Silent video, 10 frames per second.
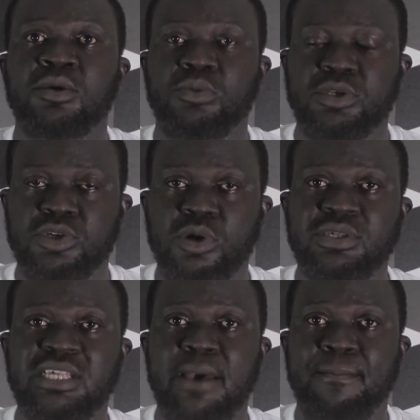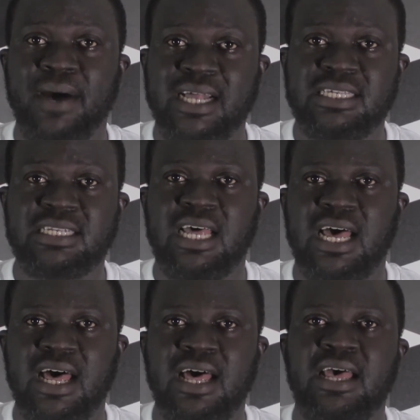We chose a
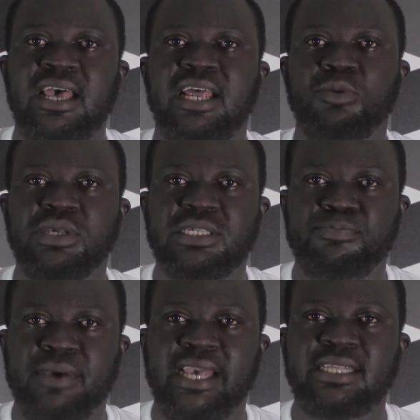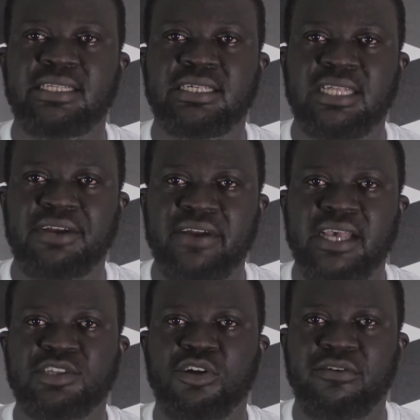partner and we spent the
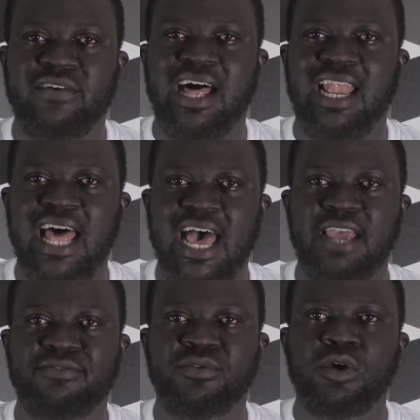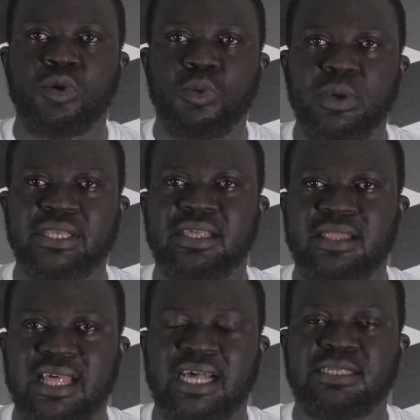rest of our life
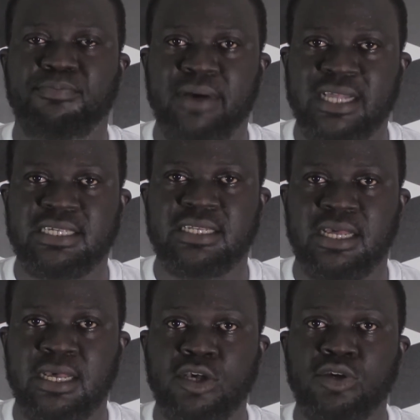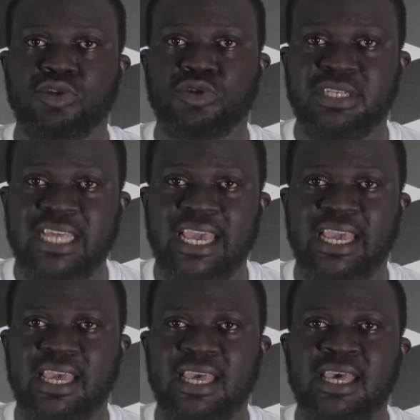with that partner.
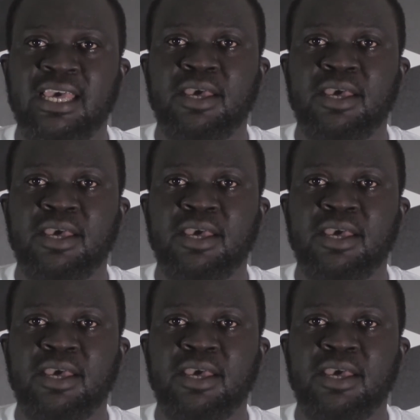Today,